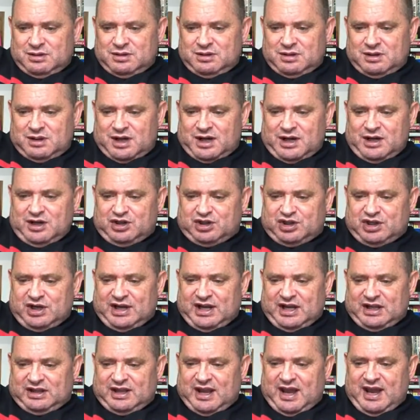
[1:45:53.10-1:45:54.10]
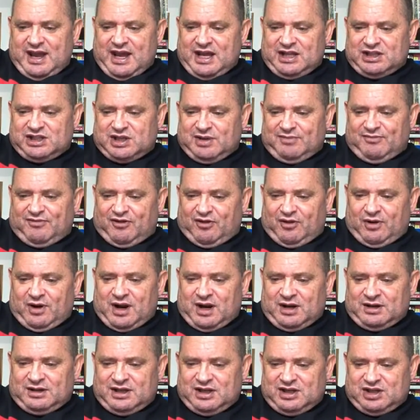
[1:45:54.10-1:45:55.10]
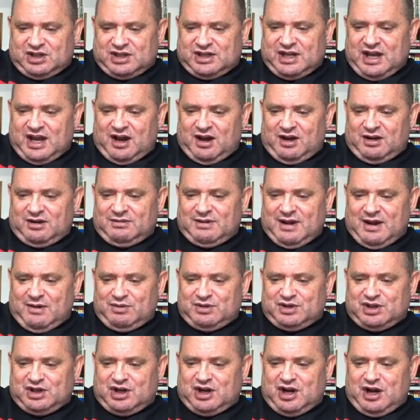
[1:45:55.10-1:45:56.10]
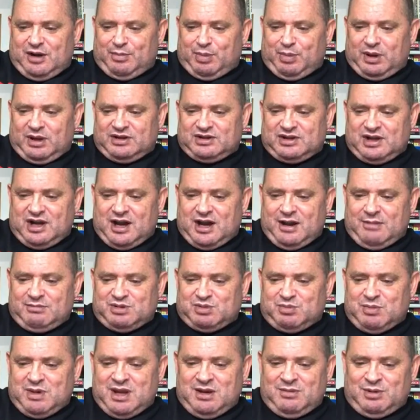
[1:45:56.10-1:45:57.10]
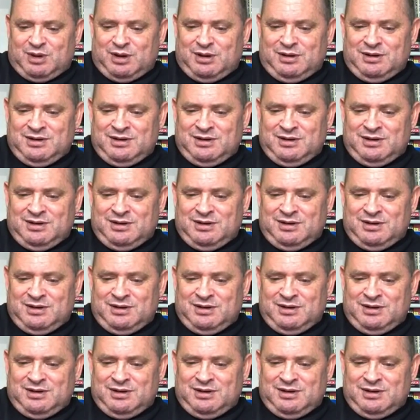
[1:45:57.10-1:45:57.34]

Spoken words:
I used to get the Handsome Farang discount. That was a couple of times, maybe.